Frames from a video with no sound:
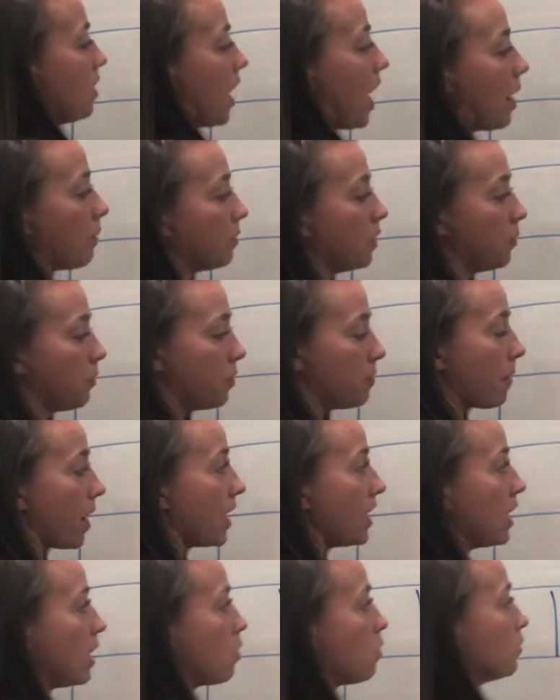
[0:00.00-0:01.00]
I'm going to put
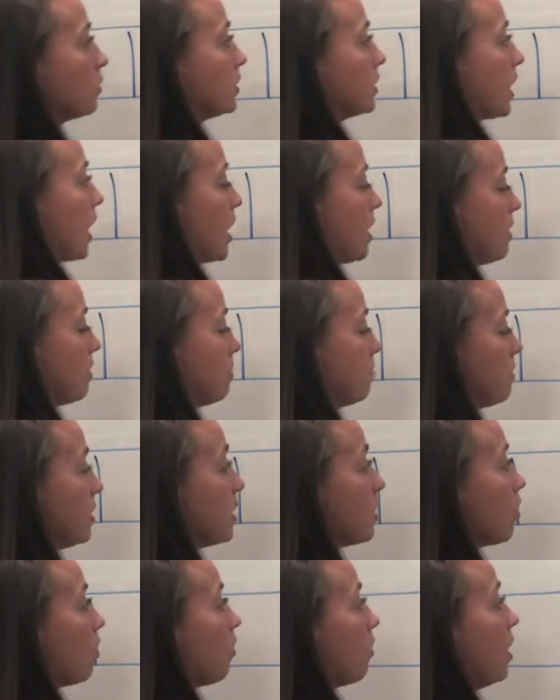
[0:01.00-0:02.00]
my equal sign in the
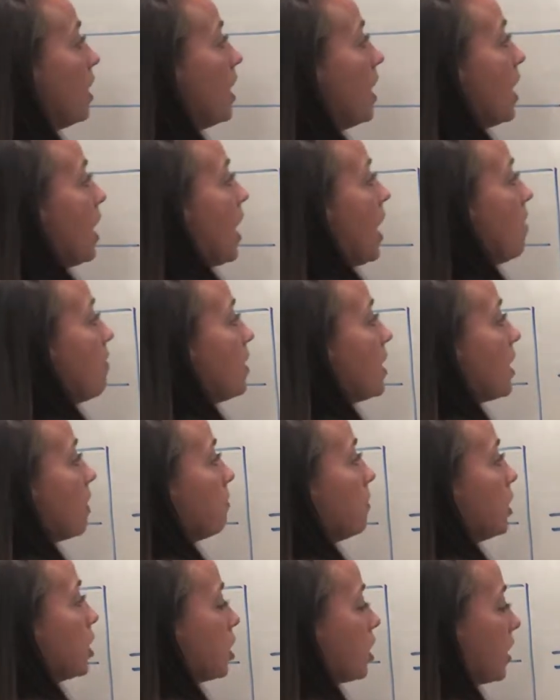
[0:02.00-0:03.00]
middle, and then I'm
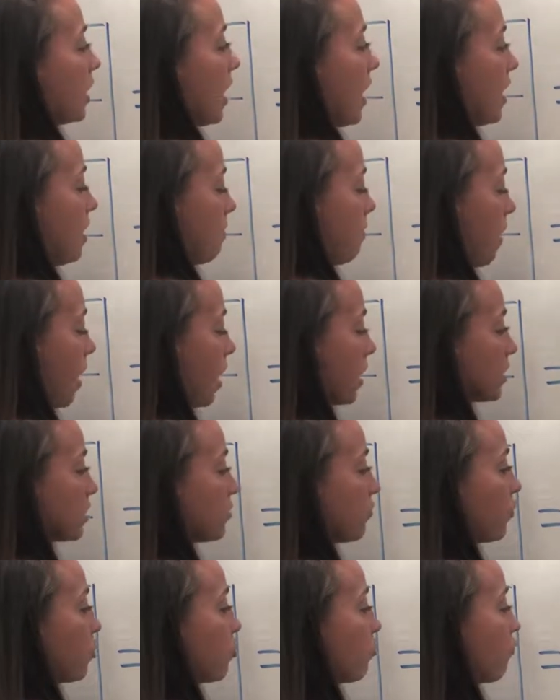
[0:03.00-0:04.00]
going to create a box
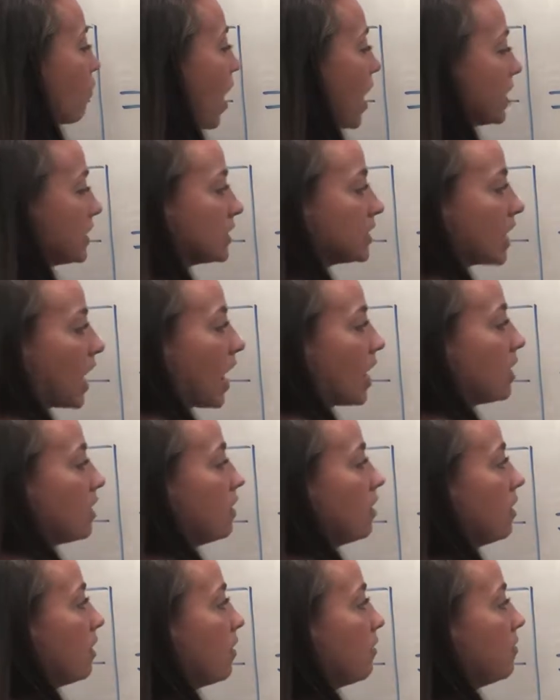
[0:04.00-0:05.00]
for the right side
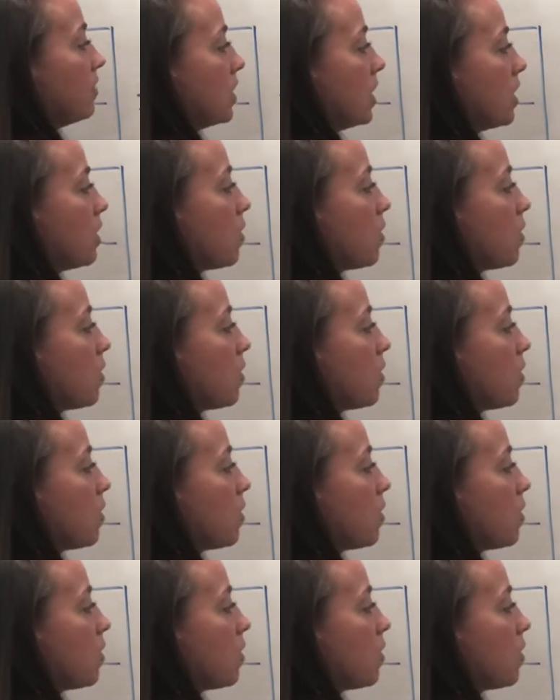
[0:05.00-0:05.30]
of the